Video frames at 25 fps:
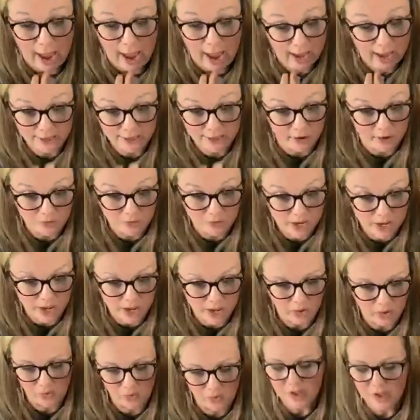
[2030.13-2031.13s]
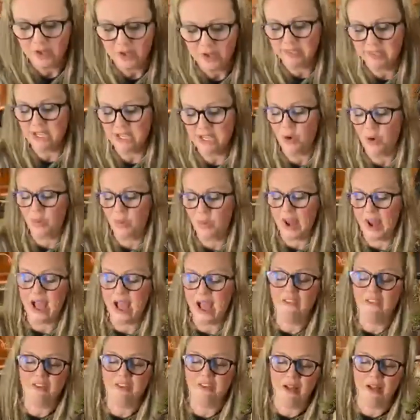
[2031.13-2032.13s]
I don't know. So when
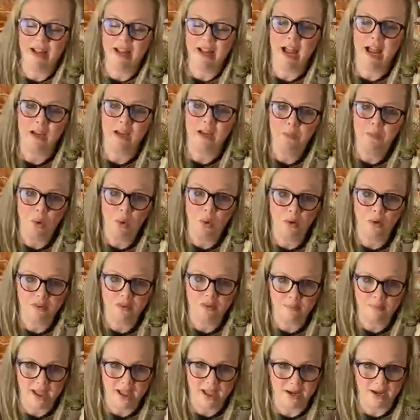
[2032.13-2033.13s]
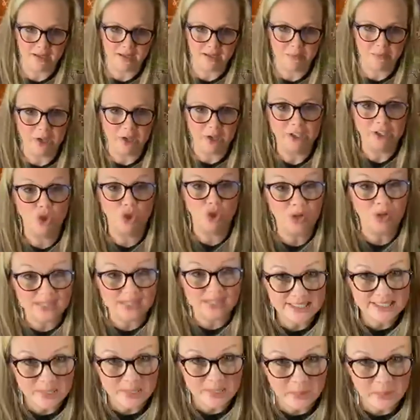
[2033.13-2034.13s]
I feel like I can pull them out and
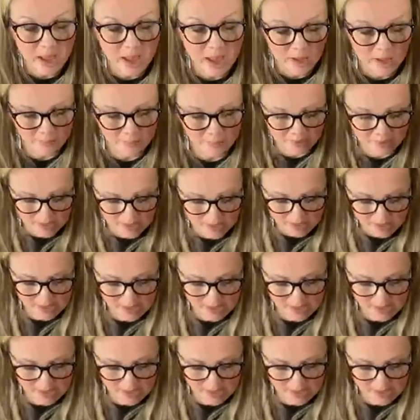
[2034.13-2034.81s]
dress them up